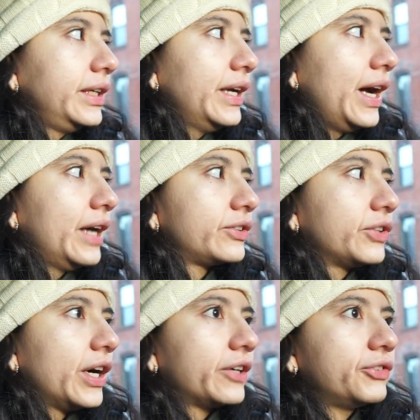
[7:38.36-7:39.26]
the ass
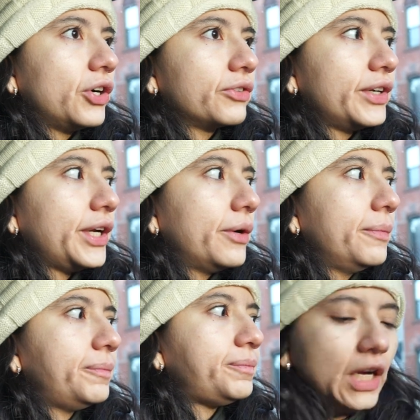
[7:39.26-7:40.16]
crack of dawn right
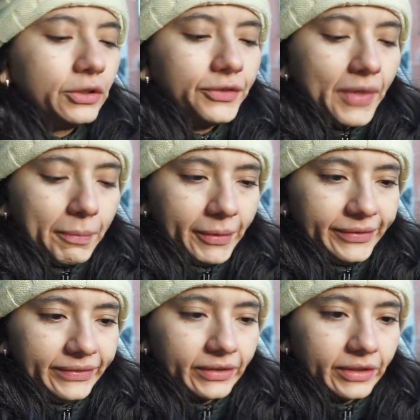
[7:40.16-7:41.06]
now. I don't know if that
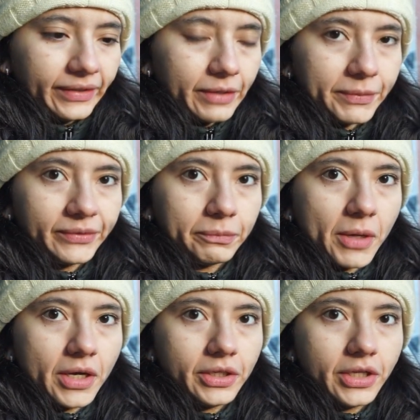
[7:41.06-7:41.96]
person's gonna take my
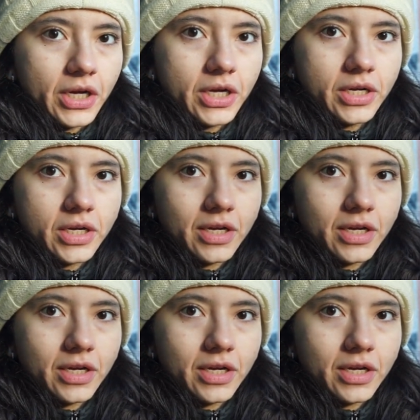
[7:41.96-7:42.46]
spot or not